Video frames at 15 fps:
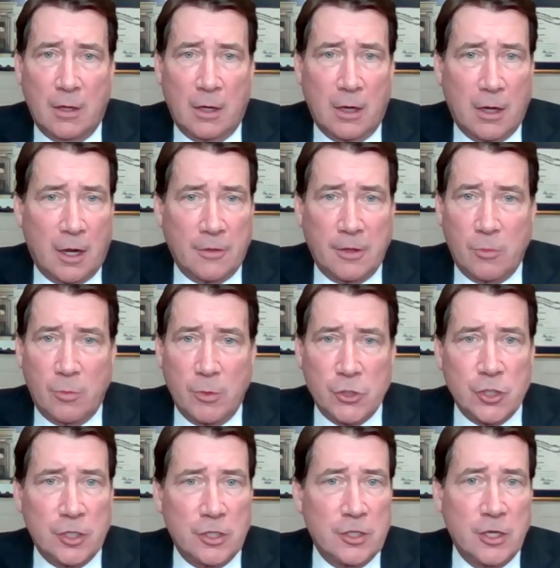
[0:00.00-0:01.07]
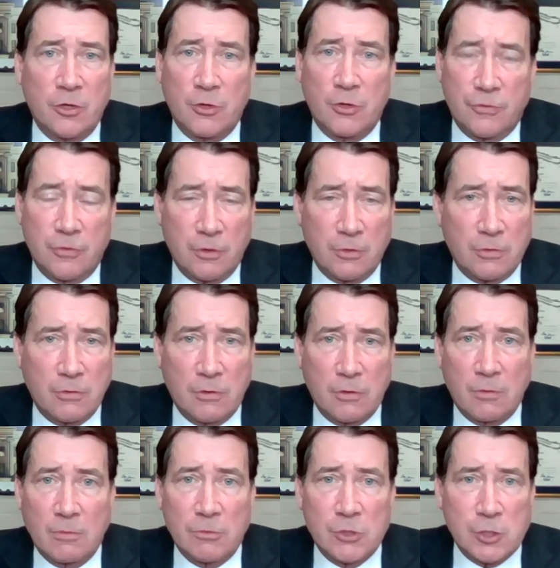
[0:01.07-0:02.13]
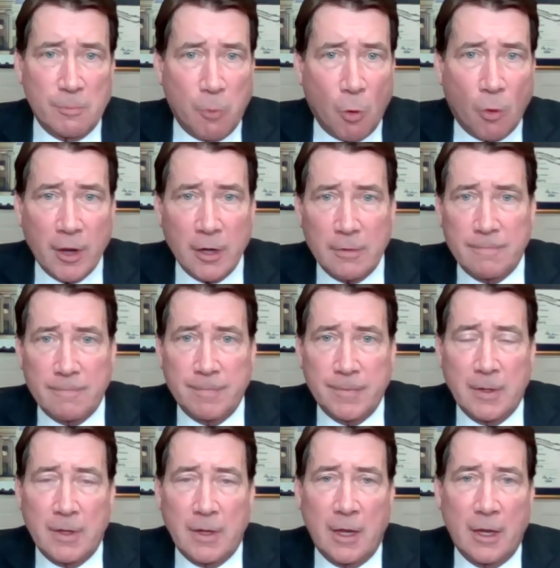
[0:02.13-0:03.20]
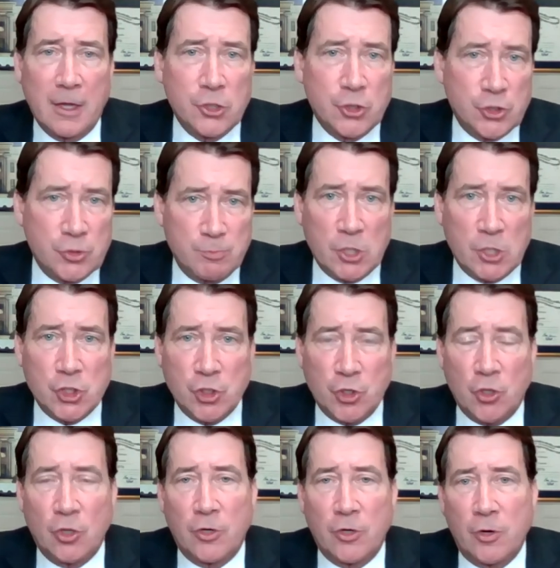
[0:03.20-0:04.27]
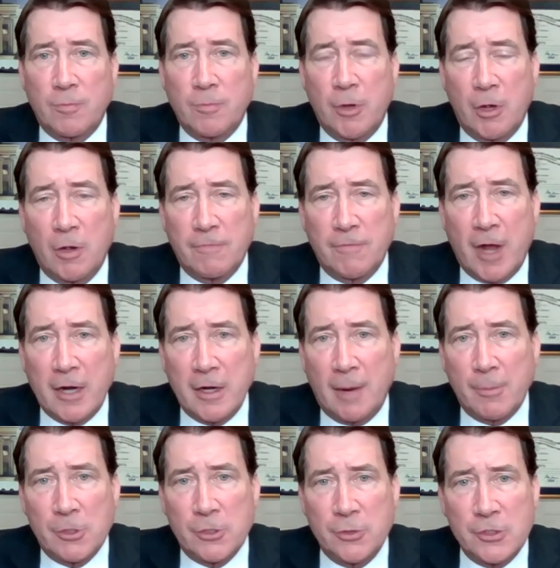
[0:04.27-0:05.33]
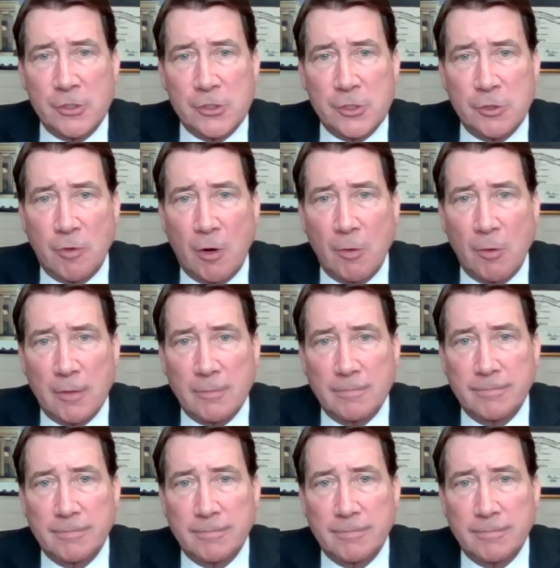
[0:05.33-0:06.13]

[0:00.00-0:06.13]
And I think we should continue to support it. And as mentioned earlier, find opportunities to grow it.